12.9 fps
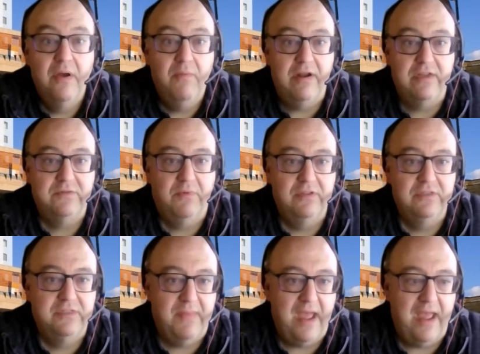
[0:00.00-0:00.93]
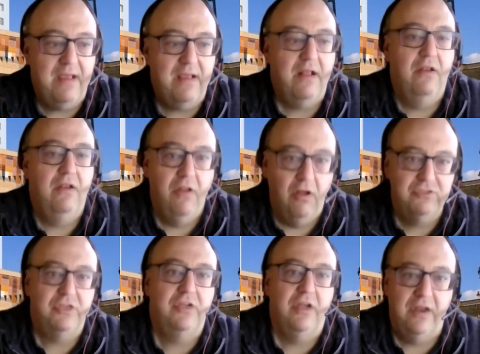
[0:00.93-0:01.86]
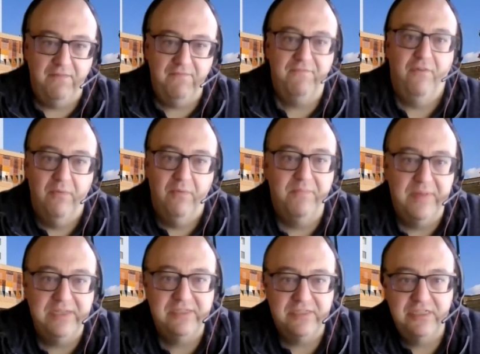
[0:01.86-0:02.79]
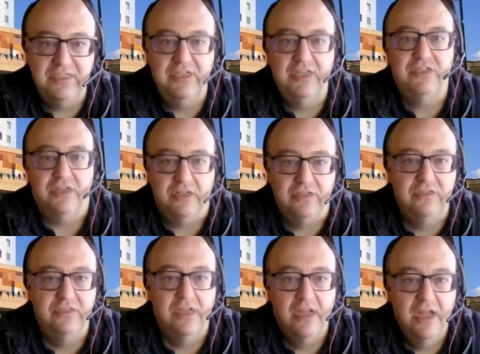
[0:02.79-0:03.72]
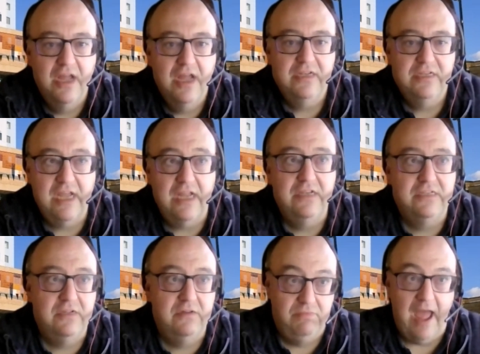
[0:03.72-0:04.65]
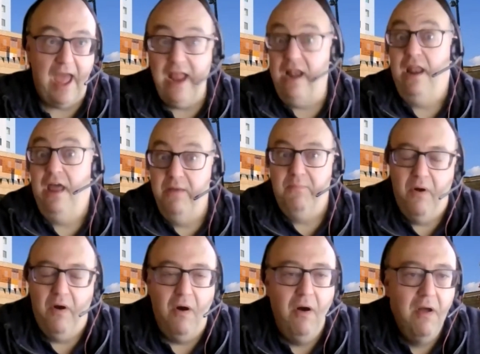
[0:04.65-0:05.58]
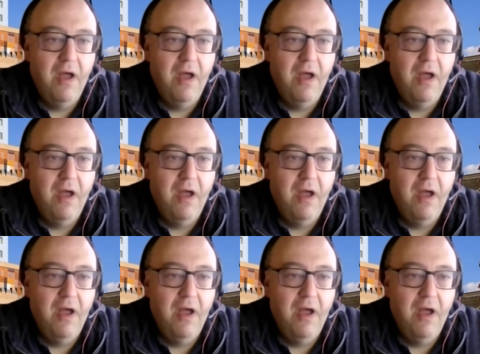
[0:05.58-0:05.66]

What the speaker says: whereas the ones that make logical, informed business decisions tend to learn more,